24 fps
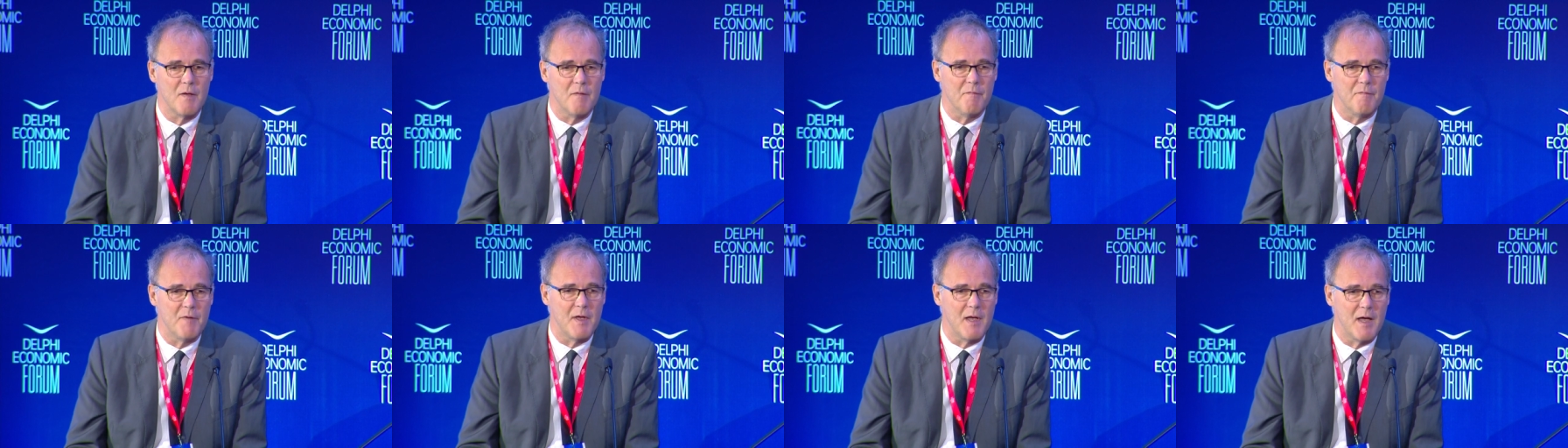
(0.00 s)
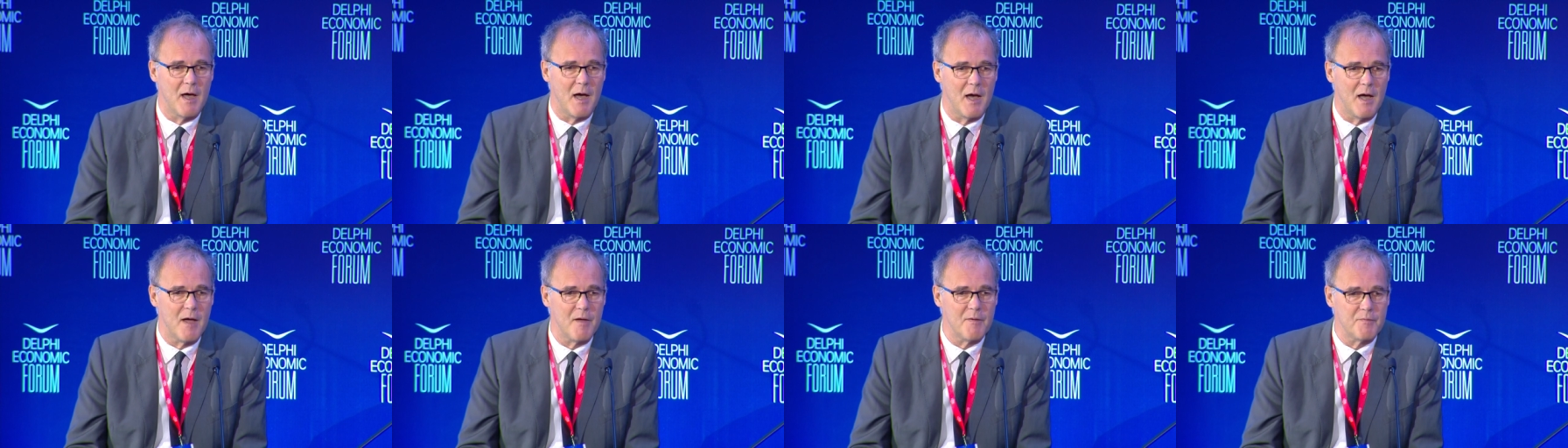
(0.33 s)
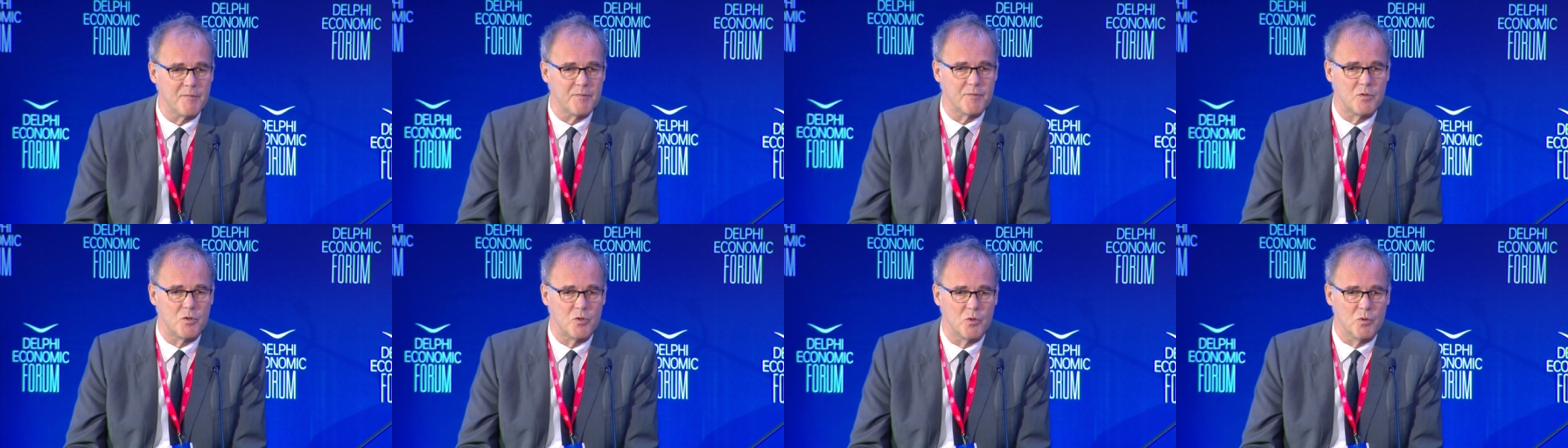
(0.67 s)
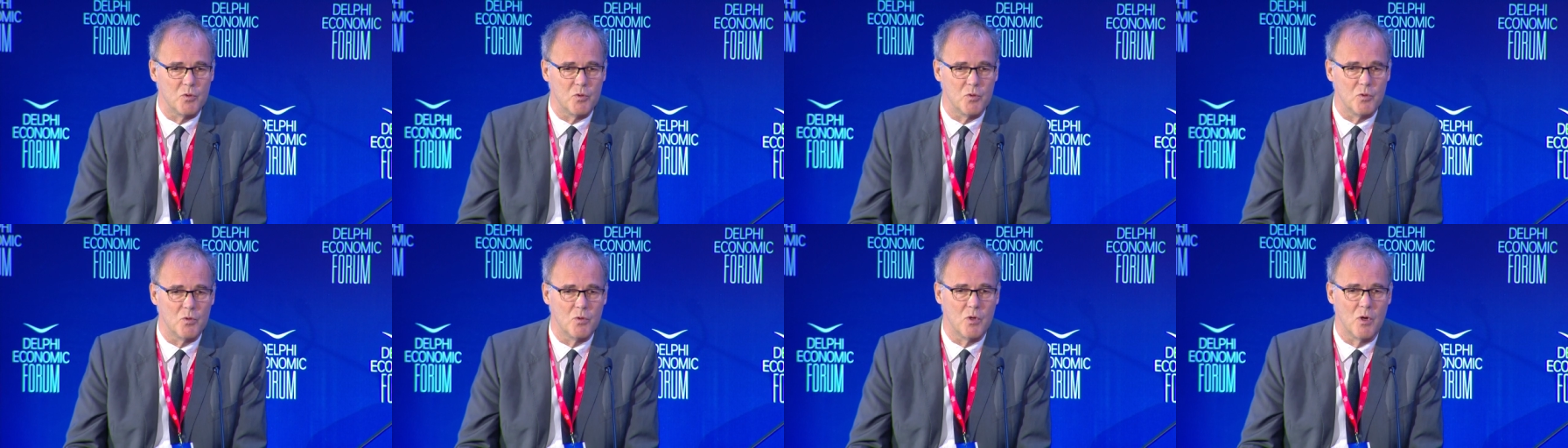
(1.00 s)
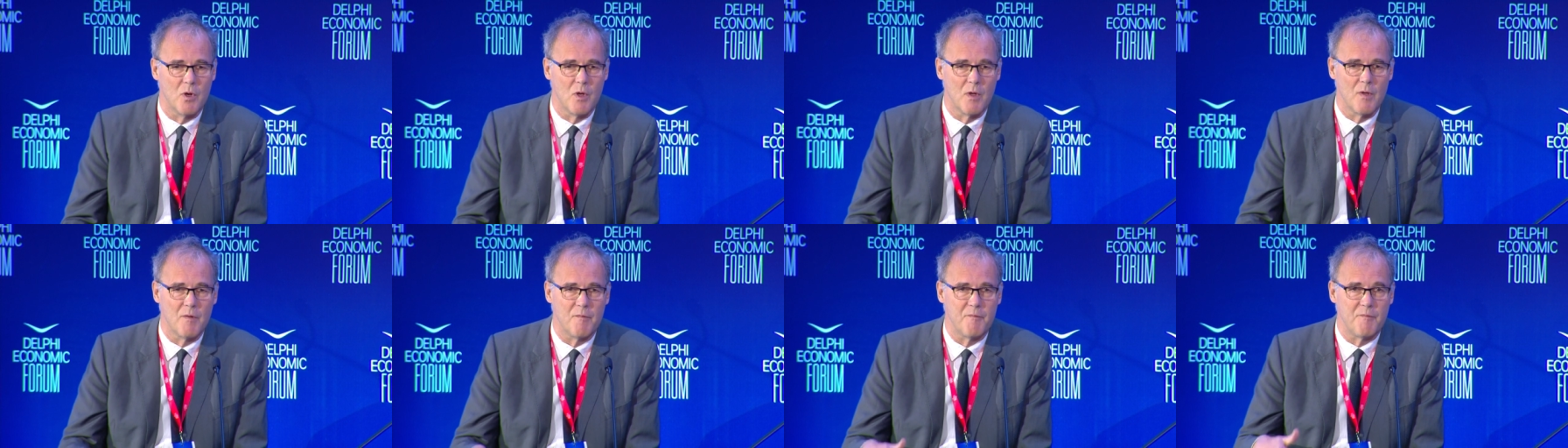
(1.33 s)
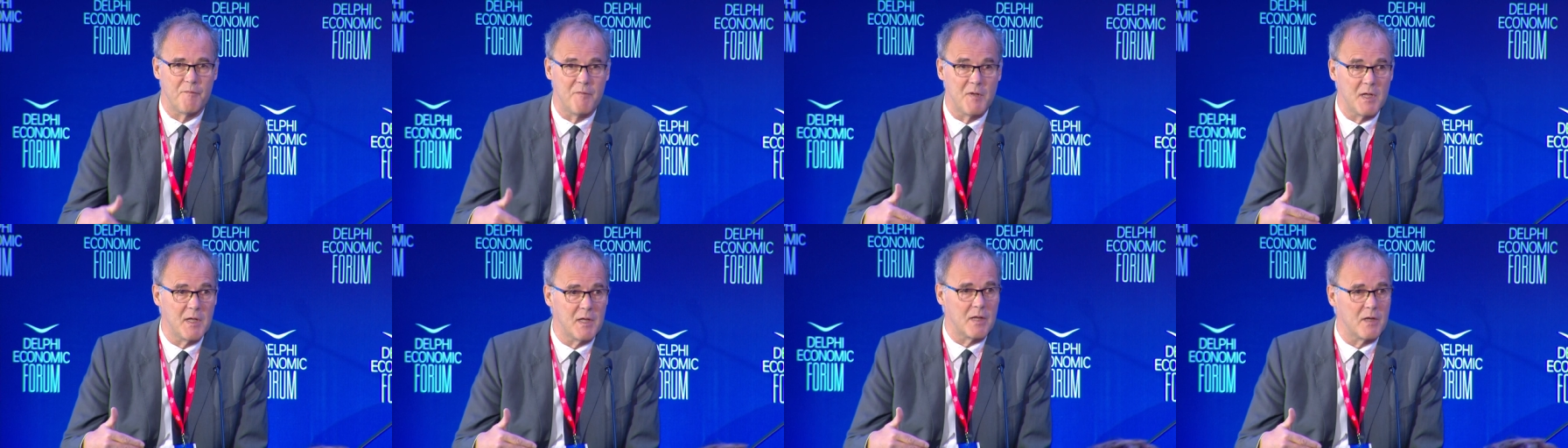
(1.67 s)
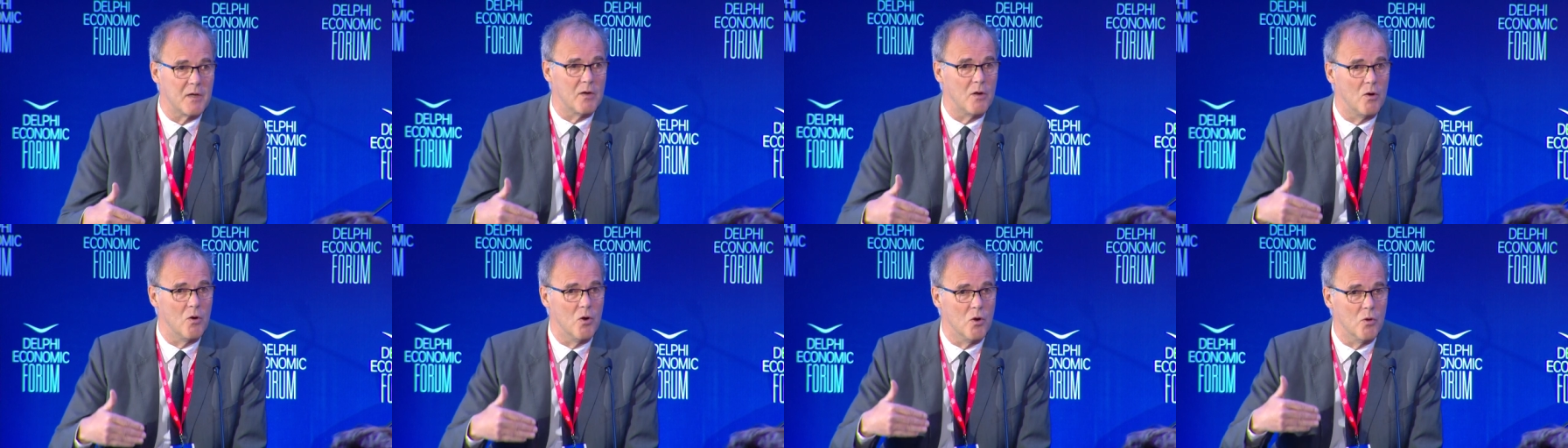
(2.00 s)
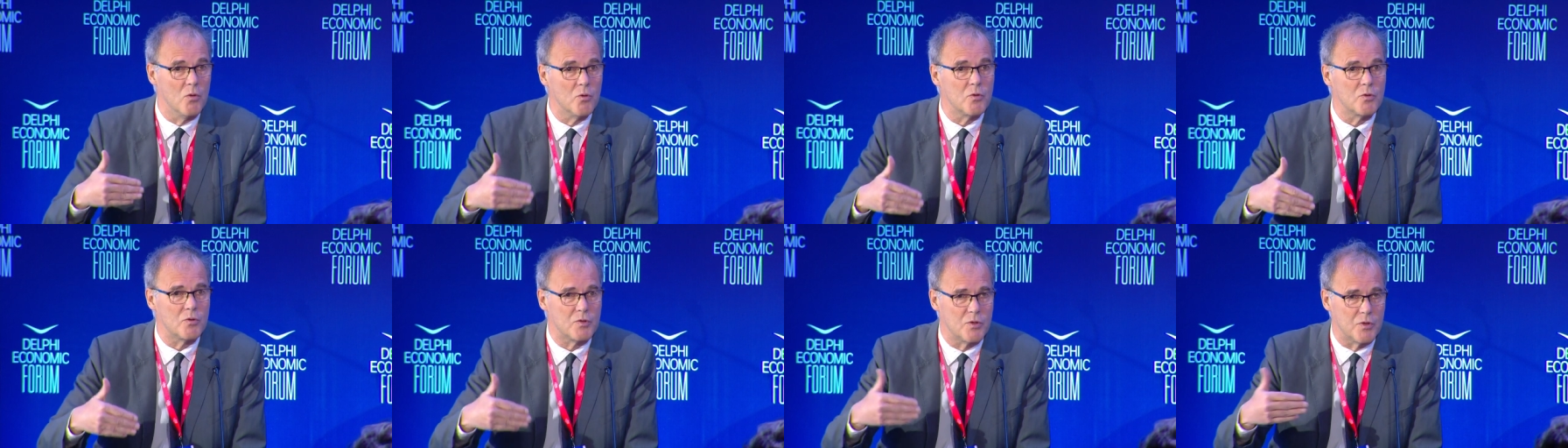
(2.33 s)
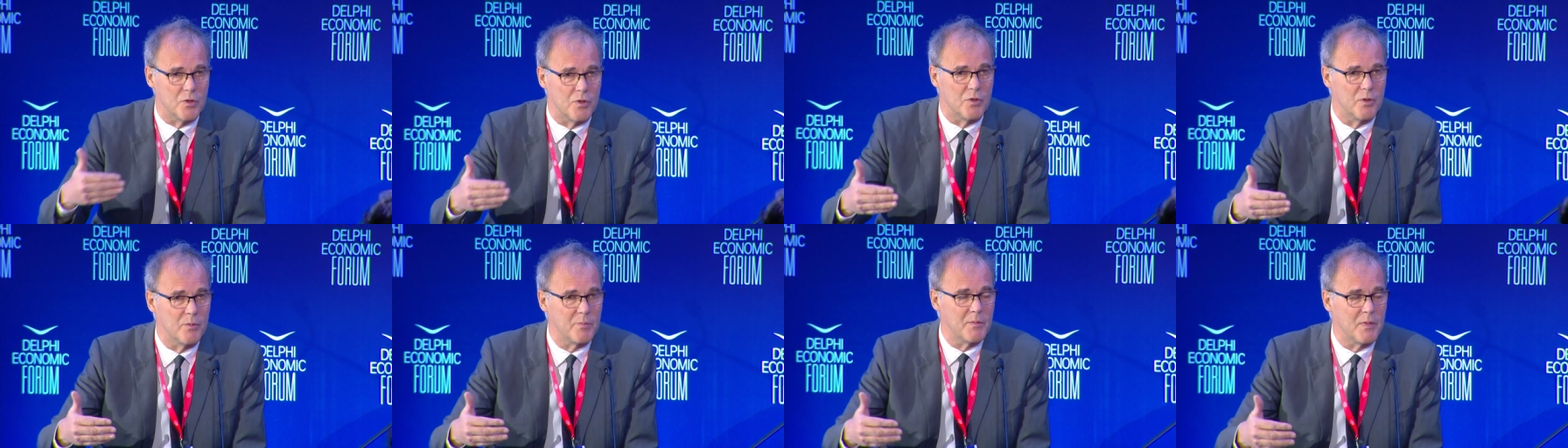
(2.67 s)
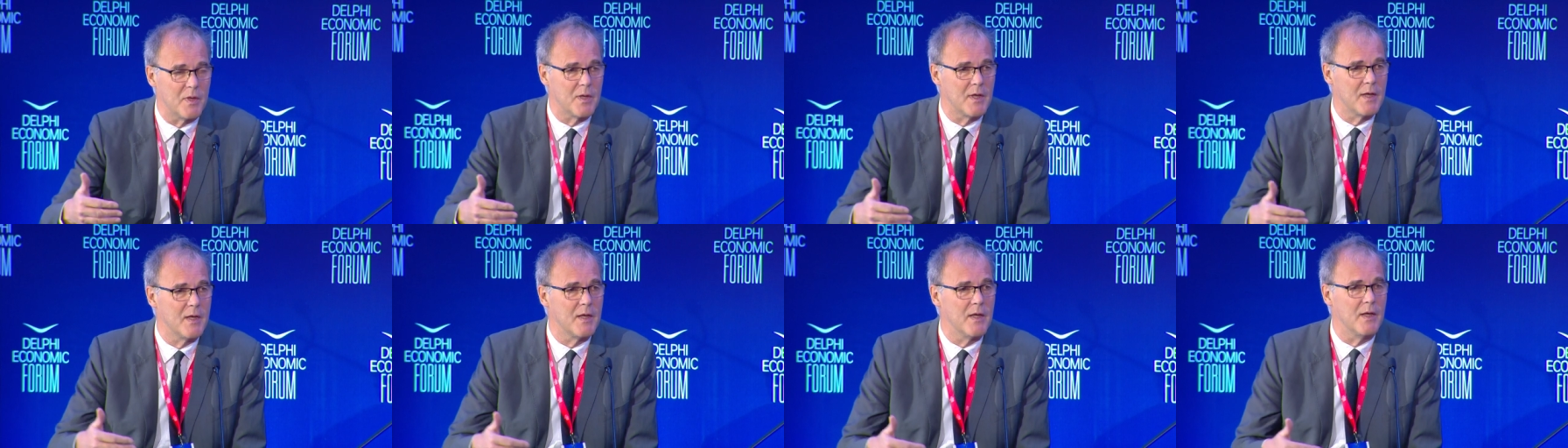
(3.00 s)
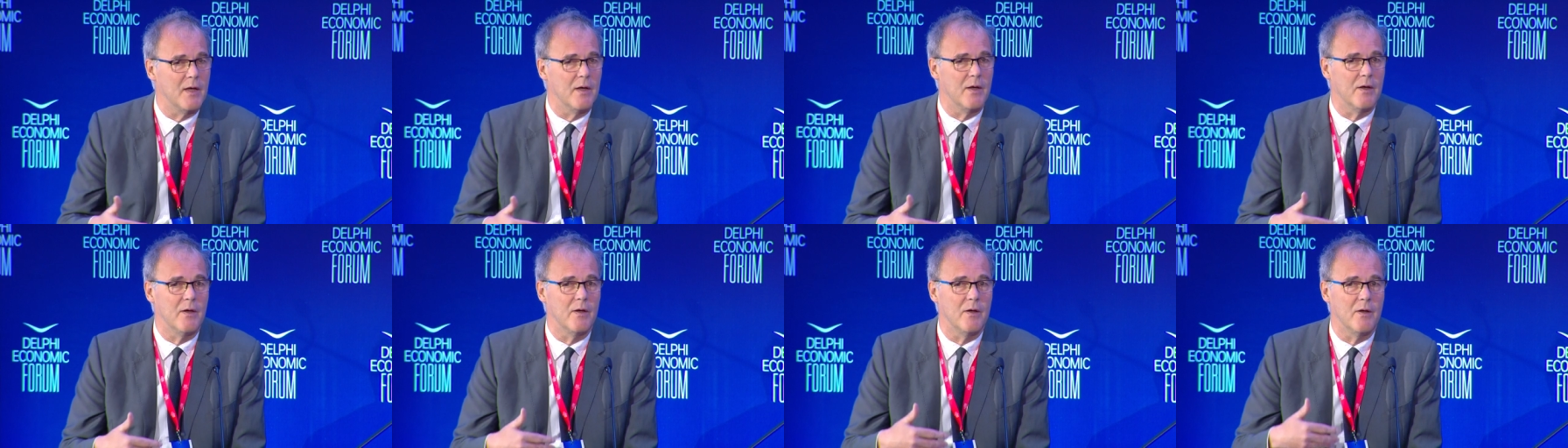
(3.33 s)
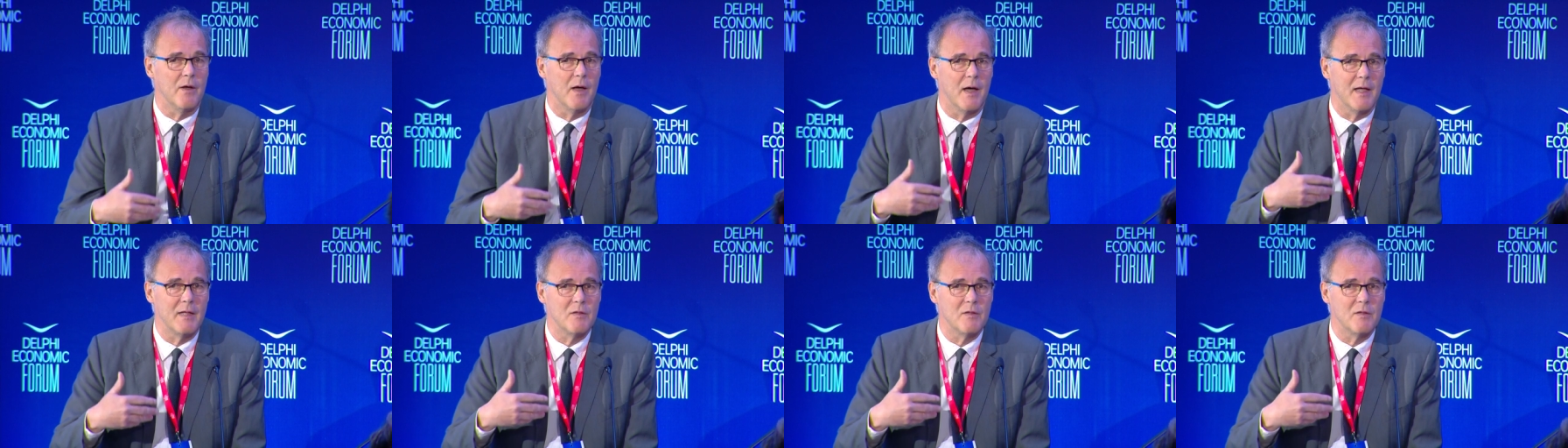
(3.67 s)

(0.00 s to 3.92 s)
they have to think long term uh,